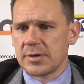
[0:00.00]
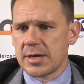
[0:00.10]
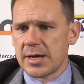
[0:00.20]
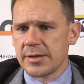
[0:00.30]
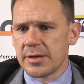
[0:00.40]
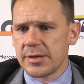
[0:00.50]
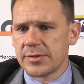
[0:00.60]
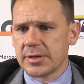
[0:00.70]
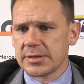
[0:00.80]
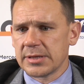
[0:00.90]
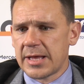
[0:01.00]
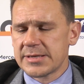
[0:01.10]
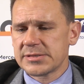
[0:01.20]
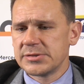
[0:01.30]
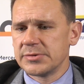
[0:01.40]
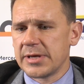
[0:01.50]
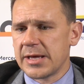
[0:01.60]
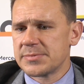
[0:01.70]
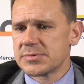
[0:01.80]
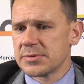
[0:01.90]
I thought the last two
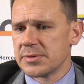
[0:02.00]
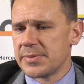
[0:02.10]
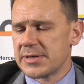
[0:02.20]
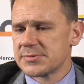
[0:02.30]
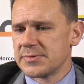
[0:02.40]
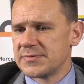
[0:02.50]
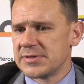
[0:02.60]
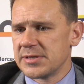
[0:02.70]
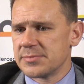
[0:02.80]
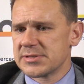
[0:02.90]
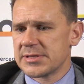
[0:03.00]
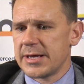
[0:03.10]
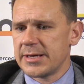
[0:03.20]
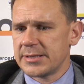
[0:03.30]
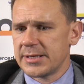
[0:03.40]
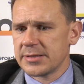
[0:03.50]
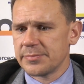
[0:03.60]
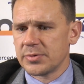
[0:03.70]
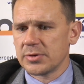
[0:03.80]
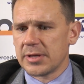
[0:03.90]
games were the best we've seen him skate. He had to
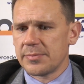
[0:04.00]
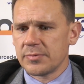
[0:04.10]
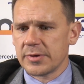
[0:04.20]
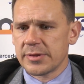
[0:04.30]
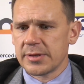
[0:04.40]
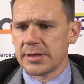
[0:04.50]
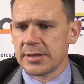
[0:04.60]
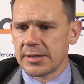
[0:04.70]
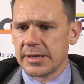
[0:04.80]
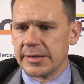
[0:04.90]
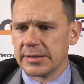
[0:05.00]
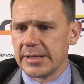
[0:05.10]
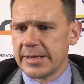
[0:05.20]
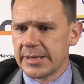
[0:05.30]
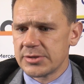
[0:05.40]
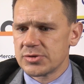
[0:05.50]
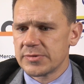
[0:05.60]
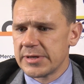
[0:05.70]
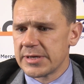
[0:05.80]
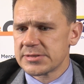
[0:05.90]
pull up with a leg
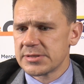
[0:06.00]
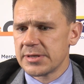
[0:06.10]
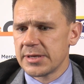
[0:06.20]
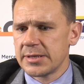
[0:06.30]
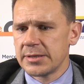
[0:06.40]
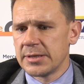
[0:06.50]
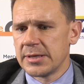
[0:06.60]
injury yesterday.